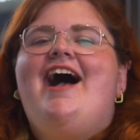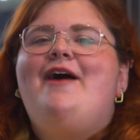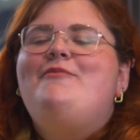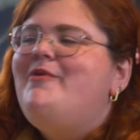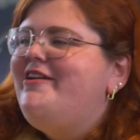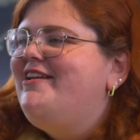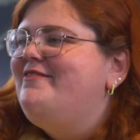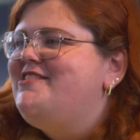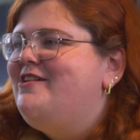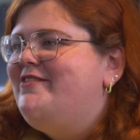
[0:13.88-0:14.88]
Why don't you give
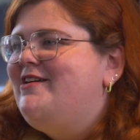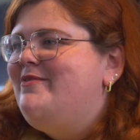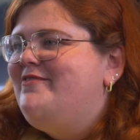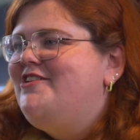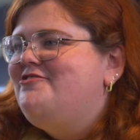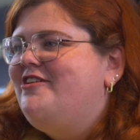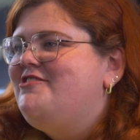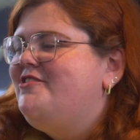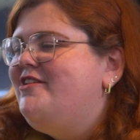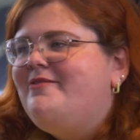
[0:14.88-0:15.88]
yourself a little bit of an intro
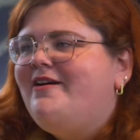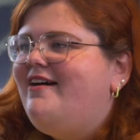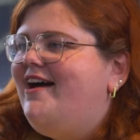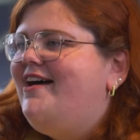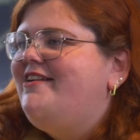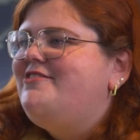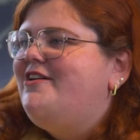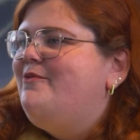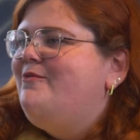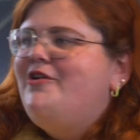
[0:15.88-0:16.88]
as to who you are and
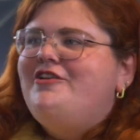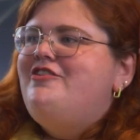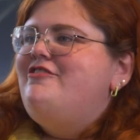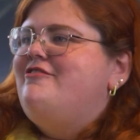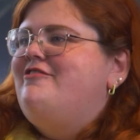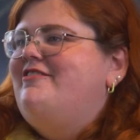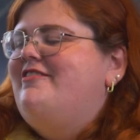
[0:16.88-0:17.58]
what you do?